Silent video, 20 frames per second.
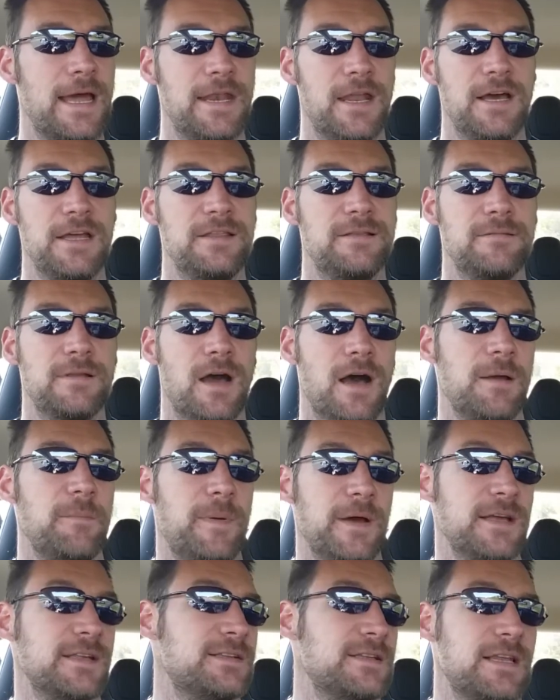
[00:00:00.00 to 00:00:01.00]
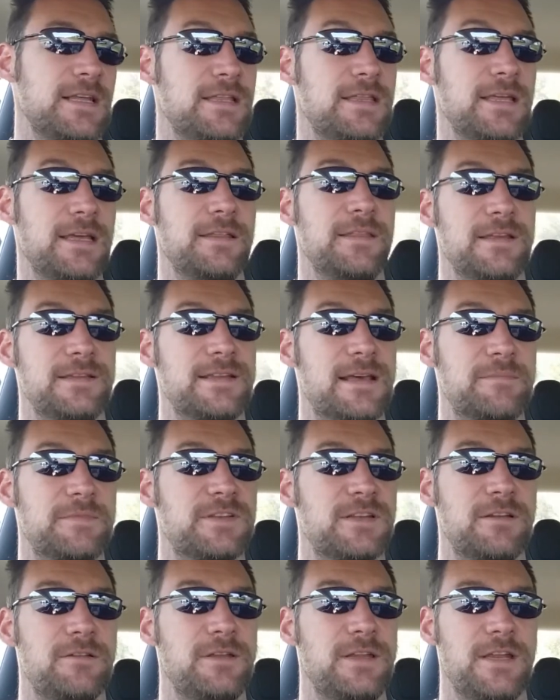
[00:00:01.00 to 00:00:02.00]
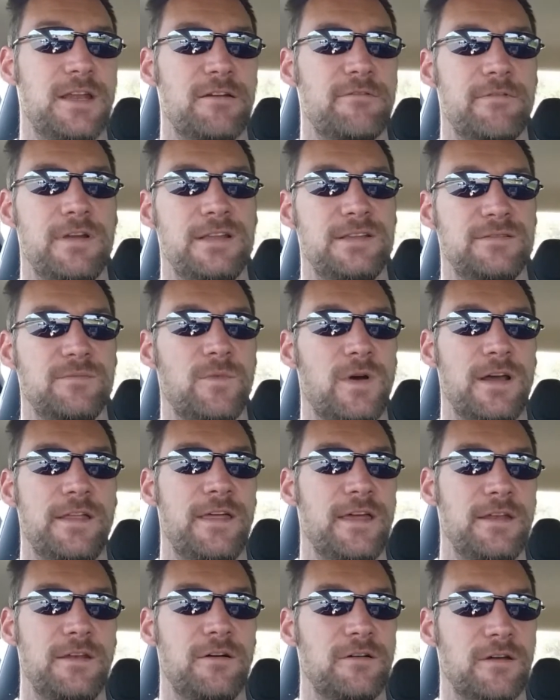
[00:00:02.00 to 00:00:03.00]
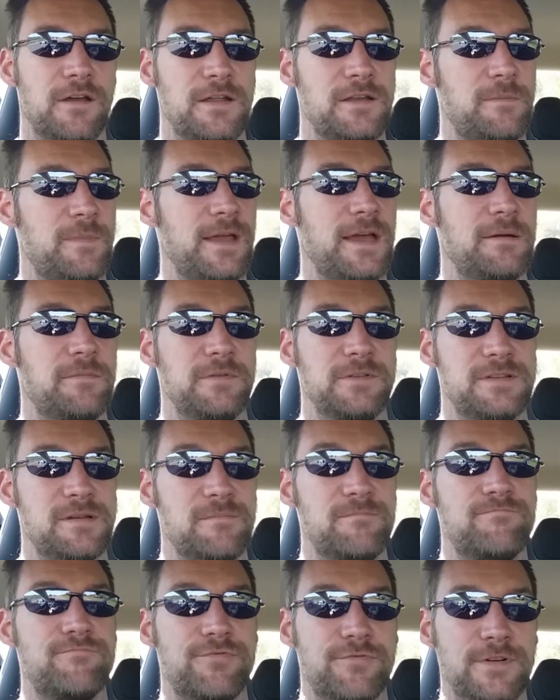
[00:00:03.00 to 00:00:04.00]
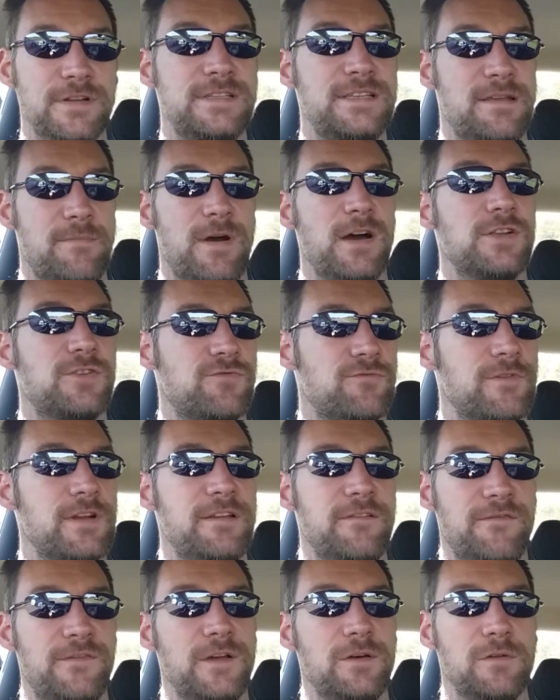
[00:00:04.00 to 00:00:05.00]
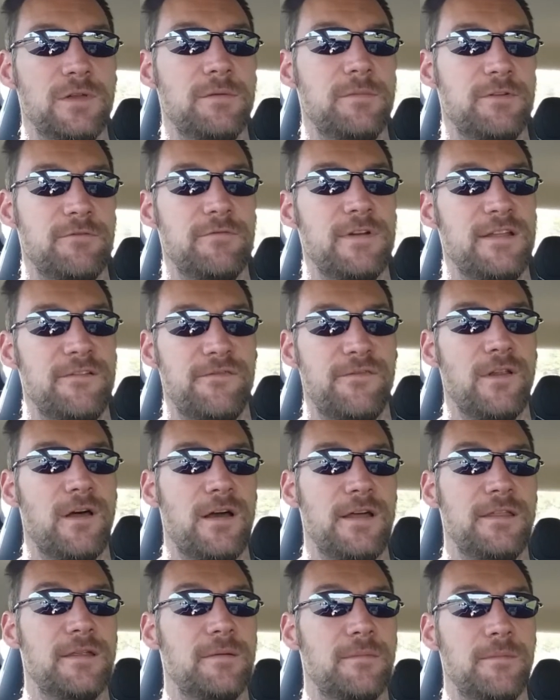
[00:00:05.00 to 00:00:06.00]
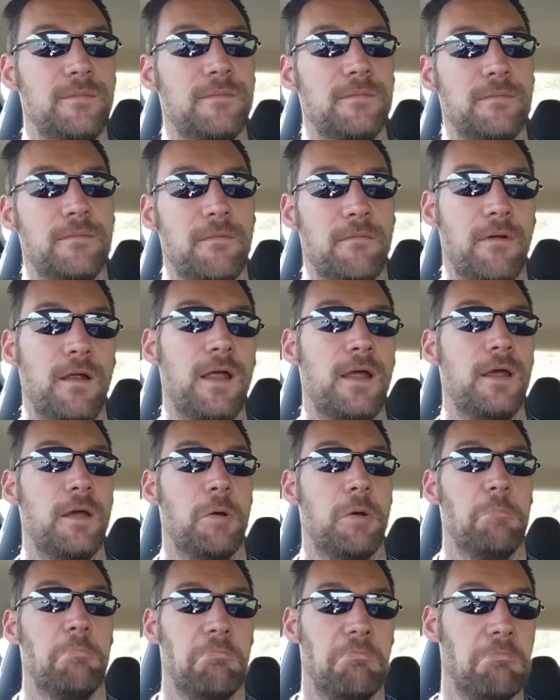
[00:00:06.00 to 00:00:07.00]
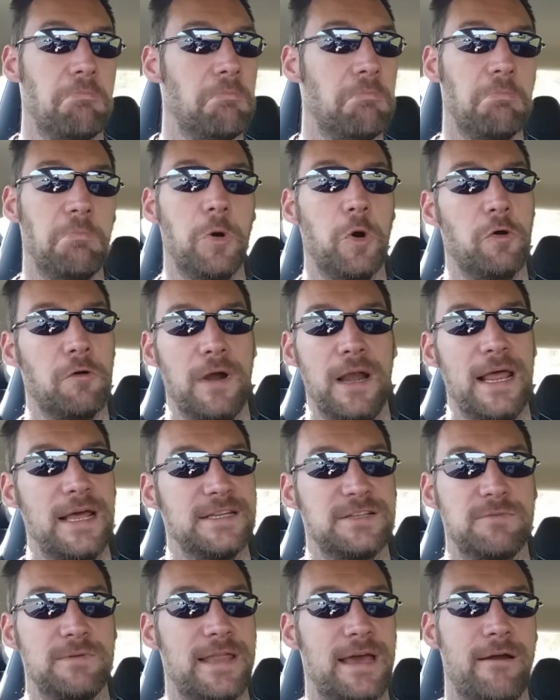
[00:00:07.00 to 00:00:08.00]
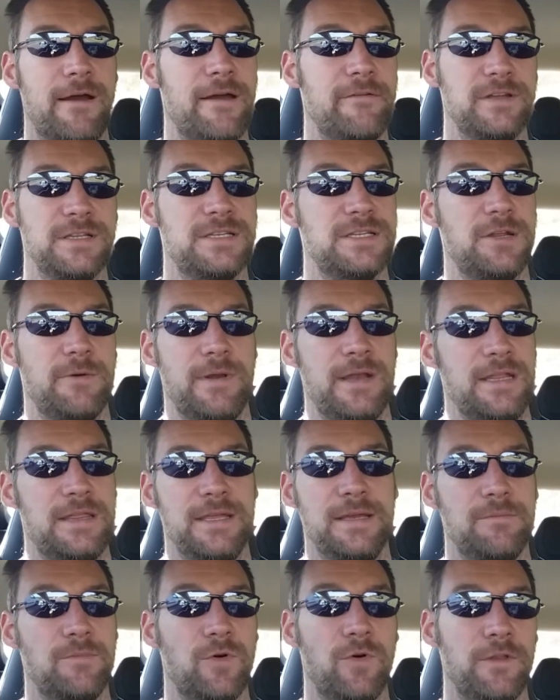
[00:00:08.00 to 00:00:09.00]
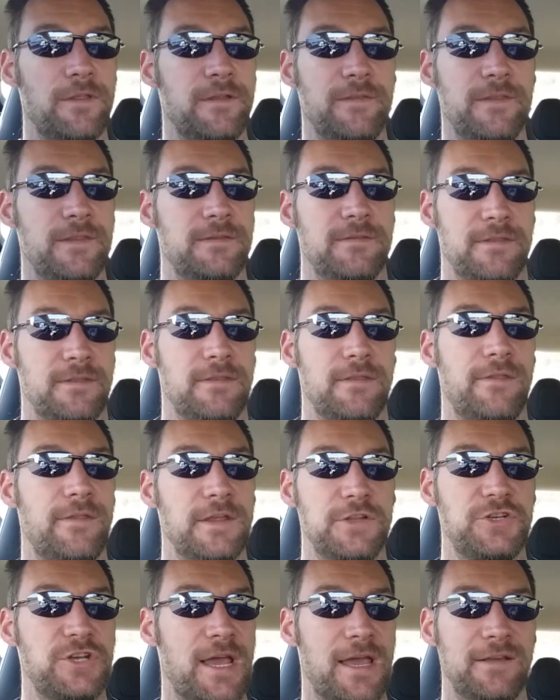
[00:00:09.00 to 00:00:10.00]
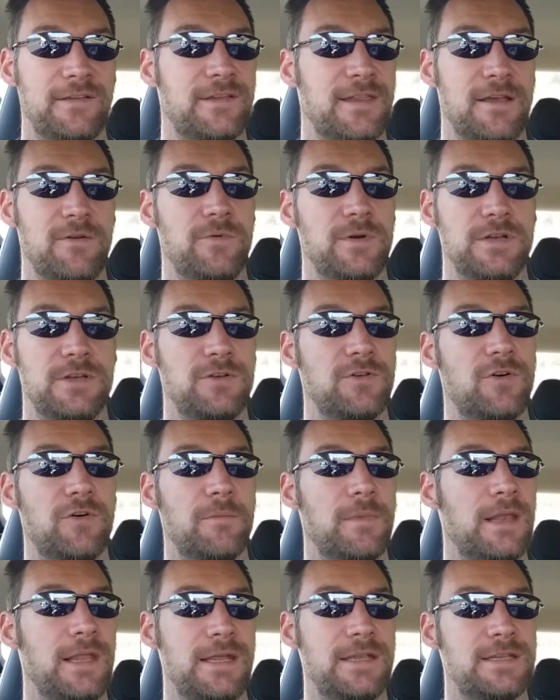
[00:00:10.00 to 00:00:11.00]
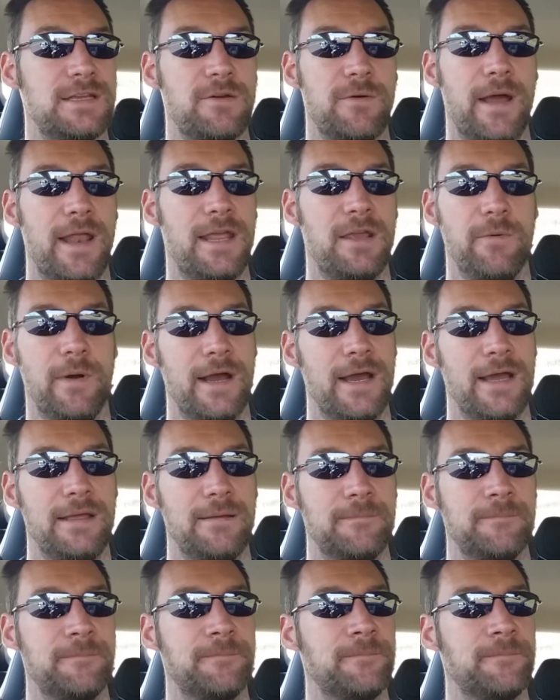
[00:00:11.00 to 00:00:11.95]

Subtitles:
And I personally think there's absolutely no reason why you're not going to be able to pretty much refuel them and refly them more or less without having to do anything more than the checks they would normally do anyway.